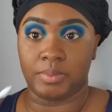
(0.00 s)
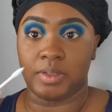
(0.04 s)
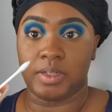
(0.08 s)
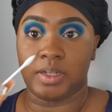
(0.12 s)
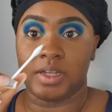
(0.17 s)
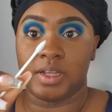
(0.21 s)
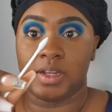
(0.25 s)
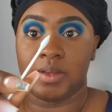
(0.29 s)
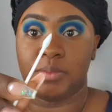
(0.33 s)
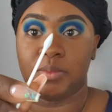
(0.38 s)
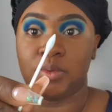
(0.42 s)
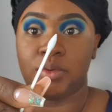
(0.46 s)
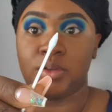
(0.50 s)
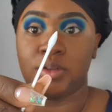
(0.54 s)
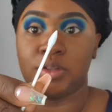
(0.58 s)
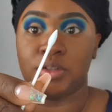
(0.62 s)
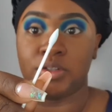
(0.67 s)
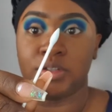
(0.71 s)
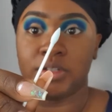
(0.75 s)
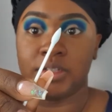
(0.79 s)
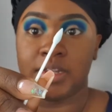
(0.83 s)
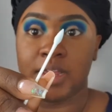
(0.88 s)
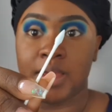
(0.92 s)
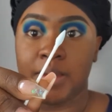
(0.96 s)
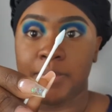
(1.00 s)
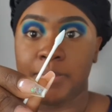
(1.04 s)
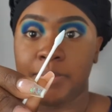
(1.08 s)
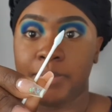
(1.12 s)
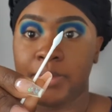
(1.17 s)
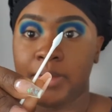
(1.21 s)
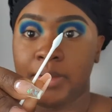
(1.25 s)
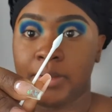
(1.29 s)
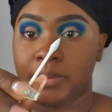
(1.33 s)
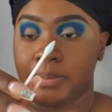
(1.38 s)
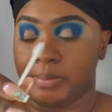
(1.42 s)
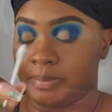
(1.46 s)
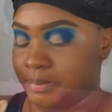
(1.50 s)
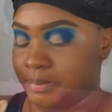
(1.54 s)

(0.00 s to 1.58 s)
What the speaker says: And I'm going to damp it.